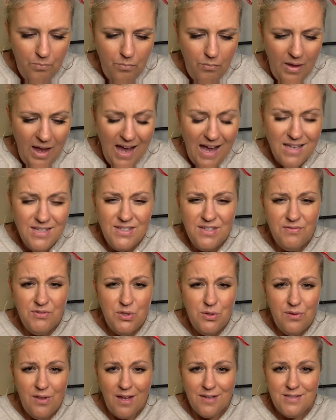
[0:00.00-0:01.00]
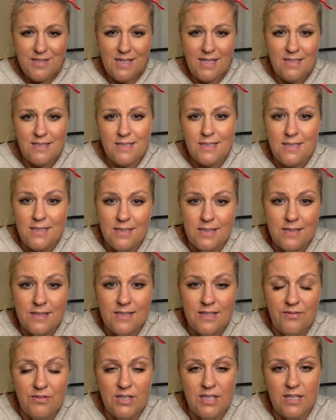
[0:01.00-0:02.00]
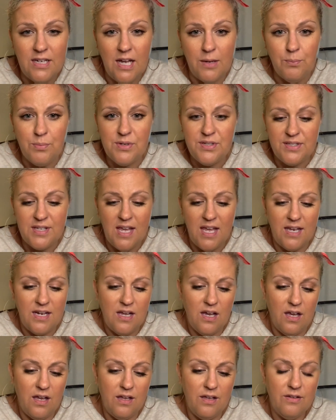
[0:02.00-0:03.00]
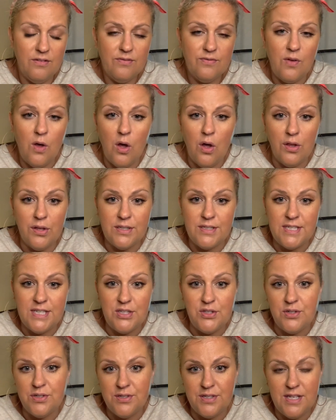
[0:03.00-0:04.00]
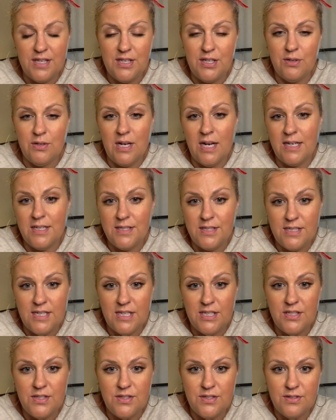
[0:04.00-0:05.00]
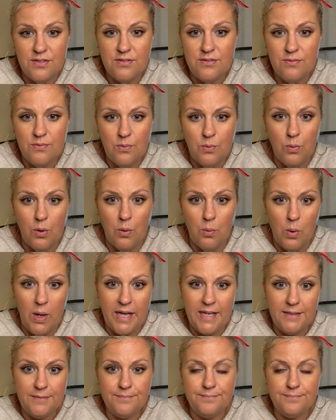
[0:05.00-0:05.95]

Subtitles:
as of 2018, 79% of all the teachers in the United States were white.